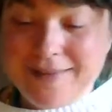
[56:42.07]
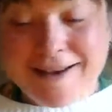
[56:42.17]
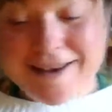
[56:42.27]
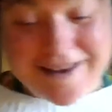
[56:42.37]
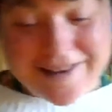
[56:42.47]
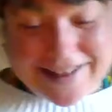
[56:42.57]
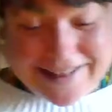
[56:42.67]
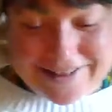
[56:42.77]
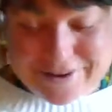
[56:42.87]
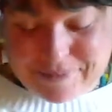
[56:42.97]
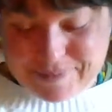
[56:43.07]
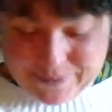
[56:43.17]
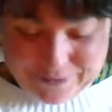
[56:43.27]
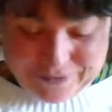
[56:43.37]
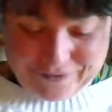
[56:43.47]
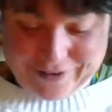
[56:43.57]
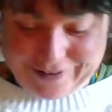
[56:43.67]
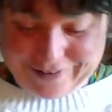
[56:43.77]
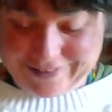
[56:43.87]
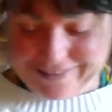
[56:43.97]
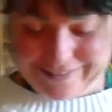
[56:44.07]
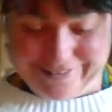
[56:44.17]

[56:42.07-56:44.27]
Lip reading: that's so beautiful.